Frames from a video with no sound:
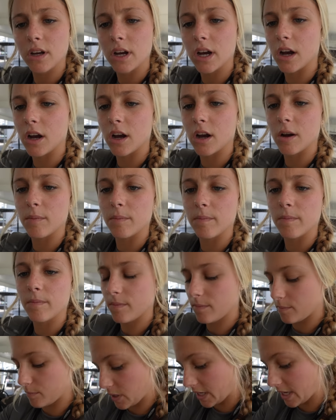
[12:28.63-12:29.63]
Um,
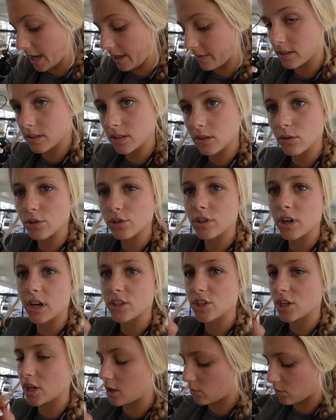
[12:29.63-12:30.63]
but yeah, this little
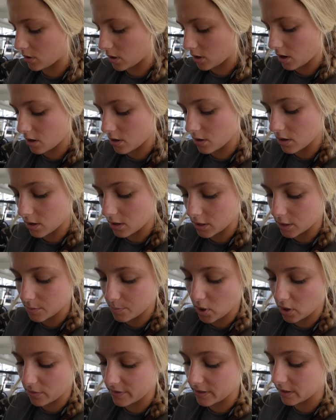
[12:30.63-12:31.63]
strength shake one-aught hook is
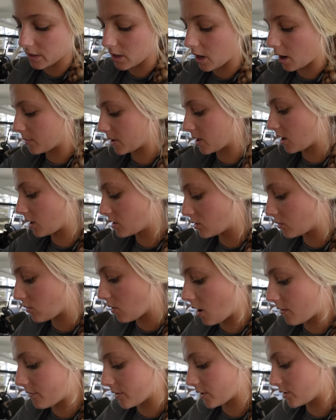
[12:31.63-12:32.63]
perfect that Gamakatsu
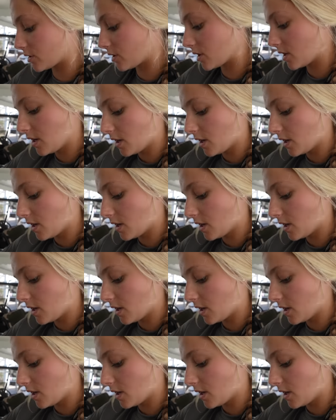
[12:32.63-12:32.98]
offers,